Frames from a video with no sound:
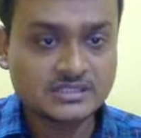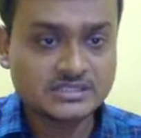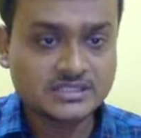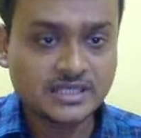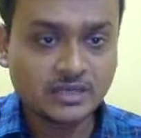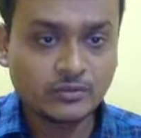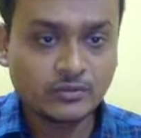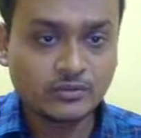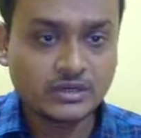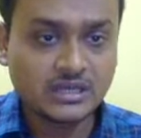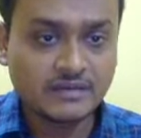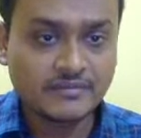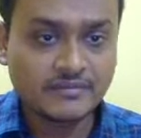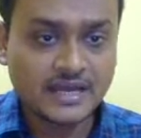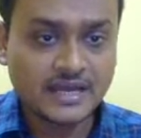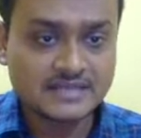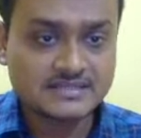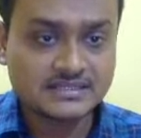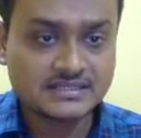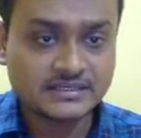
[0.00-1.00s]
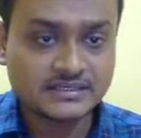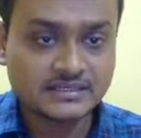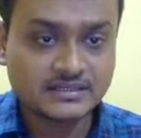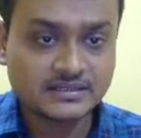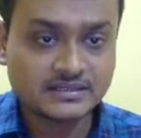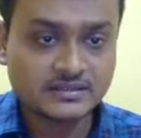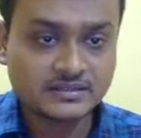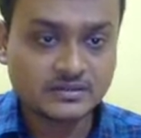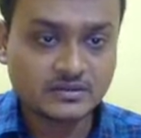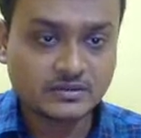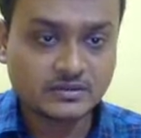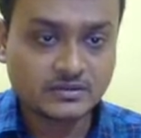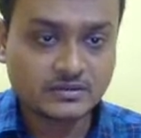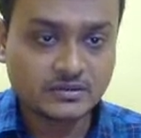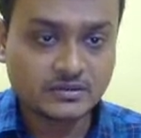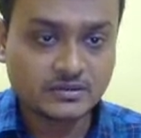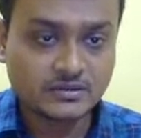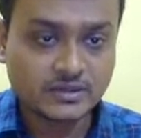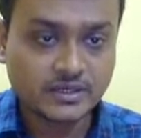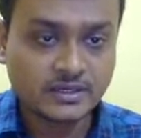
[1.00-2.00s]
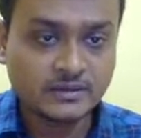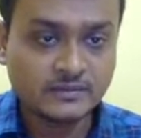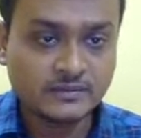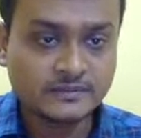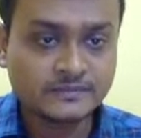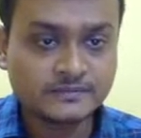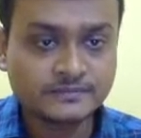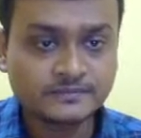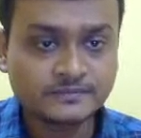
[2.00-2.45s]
here, William Hazlitt. Okay,